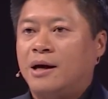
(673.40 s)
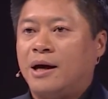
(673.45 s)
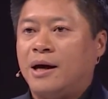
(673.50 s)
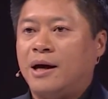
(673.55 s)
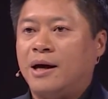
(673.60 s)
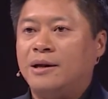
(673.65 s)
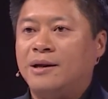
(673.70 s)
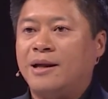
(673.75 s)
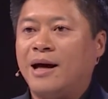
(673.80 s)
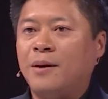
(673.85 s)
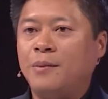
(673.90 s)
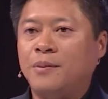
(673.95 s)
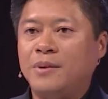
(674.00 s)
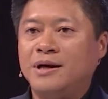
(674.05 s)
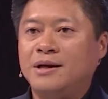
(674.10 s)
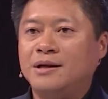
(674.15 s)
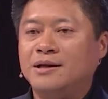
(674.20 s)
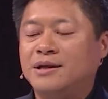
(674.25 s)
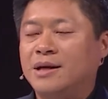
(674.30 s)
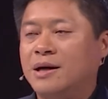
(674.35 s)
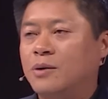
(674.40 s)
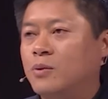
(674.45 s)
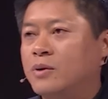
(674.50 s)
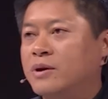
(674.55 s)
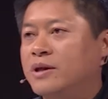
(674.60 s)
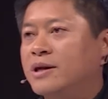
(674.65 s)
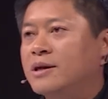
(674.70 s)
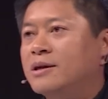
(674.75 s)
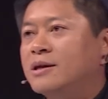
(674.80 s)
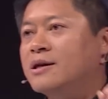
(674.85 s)
and that means that
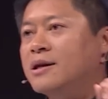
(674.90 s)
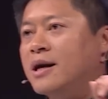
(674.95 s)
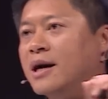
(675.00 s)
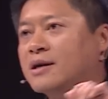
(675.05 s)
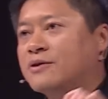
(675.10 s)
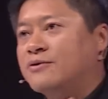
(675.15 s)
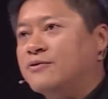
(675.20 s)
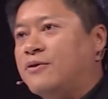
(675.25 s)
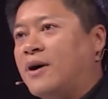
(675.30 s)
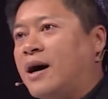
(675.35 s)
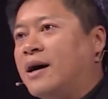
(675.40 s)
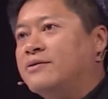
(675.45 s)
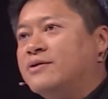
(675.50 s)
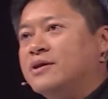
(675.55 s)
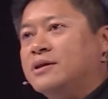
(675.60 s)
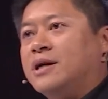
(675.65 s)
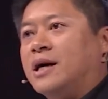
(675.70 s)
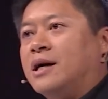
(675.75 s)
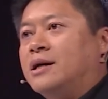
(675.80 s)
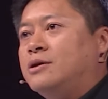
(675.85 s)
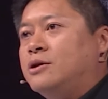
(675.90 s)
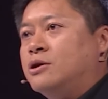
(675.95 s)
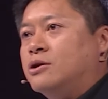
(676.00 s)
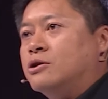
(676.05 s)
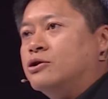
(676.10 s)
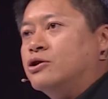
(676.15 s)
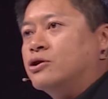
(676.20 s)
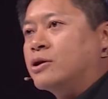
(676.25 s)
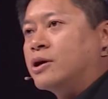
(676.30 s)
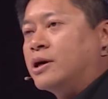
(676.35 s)
within the next 5 to 10
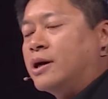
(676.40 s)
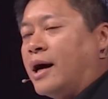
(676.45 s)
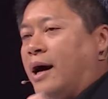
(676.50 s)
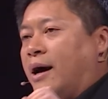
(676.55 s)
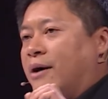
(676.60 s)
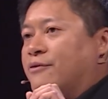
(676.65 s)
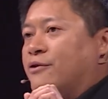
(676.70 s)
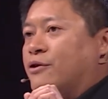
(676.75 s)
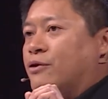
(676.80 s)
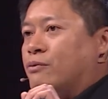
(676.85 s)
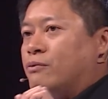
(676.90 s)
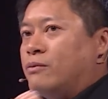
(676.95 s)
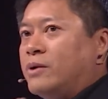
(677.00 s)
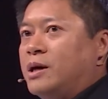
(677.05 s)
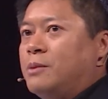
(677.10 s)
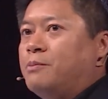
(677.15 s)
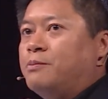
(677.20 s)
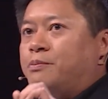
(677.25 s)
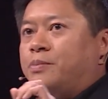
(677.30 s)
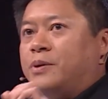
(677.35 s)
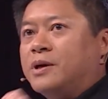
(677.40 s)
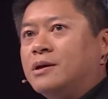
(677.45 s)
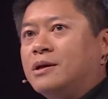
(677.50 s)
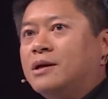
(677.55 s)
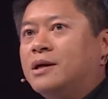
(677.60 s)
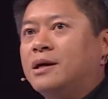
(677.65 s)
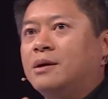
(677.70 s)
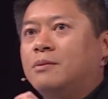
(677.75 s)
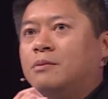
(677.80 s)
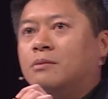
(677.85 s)
years, you're going to have 3
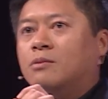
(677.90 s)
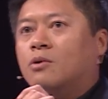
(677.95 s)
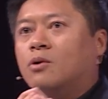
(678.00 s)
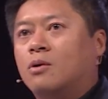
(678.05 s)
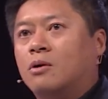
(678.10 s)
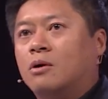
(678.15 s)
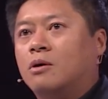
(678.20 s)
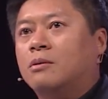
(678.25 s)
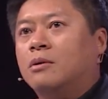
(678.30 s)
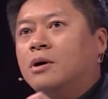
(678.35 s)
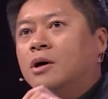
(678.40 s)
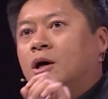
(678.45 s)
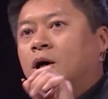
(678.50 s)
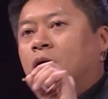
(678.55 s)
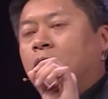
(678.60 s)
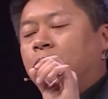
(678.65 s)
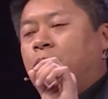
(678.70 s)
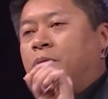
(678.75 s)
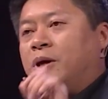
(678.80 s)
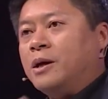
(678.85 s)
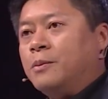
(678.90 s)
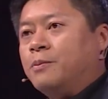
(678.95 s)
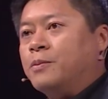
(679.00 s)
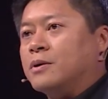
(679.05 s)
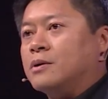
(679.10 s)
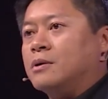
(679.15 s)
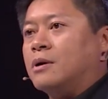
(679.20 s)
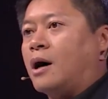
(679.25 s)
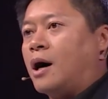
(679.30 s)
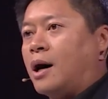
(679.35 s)
billion more
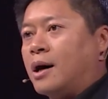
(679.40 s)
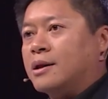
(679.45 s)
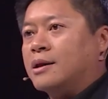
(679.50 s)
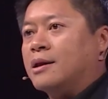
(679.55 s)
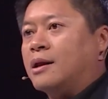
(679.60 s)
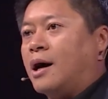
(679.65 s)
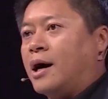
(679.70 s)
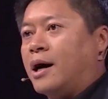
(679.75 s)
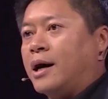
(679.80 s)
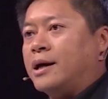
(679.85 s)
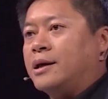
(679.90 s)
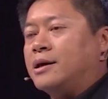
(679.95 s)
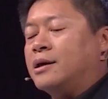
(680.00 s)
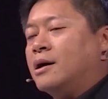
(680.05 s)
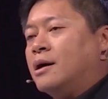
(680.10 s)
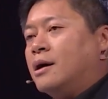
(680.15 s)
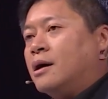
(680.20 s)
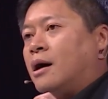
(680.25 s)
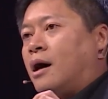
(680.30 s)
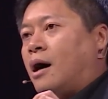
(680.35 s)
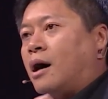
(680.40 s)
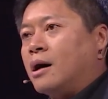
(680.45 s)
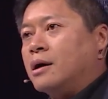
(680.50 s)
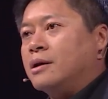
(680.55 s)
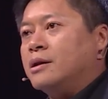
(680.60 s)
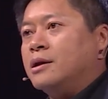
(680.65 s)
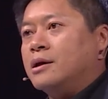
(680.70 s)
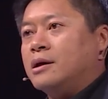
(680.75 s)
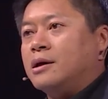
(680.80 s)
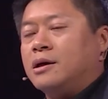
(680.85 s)
people online
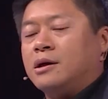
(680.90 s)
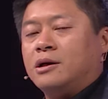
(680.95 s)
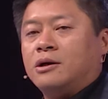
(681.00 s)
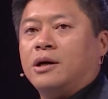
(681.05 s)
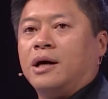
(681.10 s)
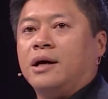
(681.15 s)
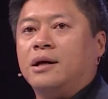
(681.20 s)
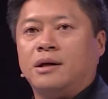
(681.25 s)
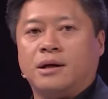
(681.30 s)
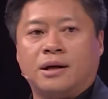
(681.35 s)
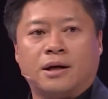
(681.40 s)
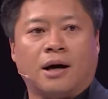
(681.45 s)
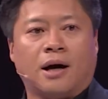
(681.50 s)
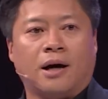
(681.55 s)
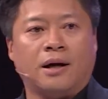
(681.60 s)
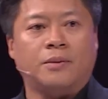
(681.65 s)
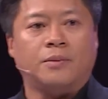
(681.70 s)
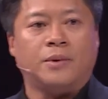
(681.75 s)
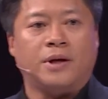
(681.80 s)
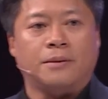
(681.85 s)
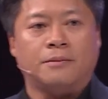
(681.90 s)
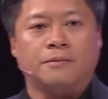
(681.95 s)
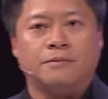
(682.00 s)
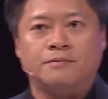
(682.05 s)
on the internet economy.